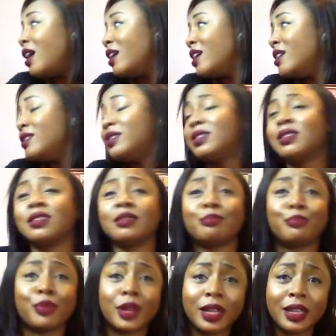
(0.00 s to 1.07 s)
It's
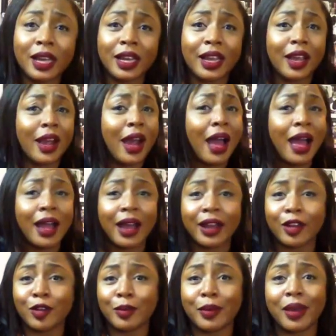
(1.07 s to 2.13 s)
pretty late here. I
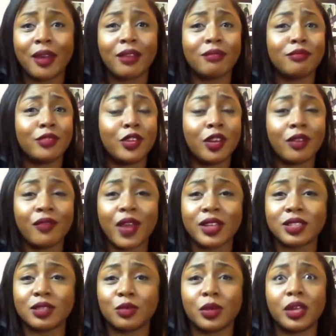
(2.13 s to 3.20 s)
gotta go to bed. New York
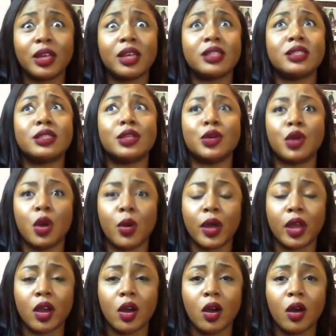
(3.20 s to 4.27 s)
Fashion Week is still
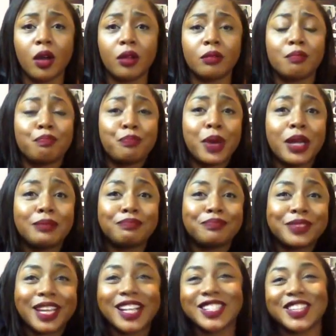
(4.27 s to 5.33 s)
going on. But
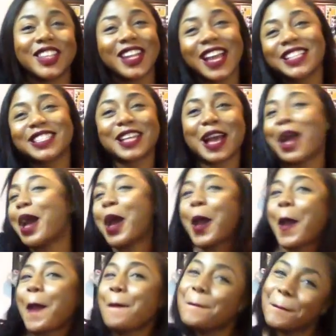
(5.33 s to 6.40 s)
until the next
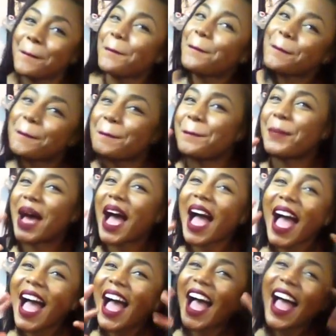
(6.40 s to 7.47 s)
time,
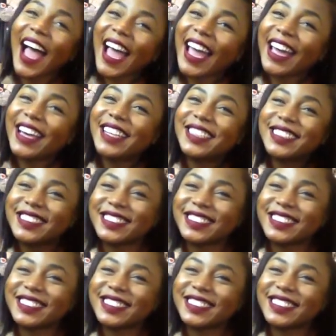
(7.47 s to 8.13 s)
bye.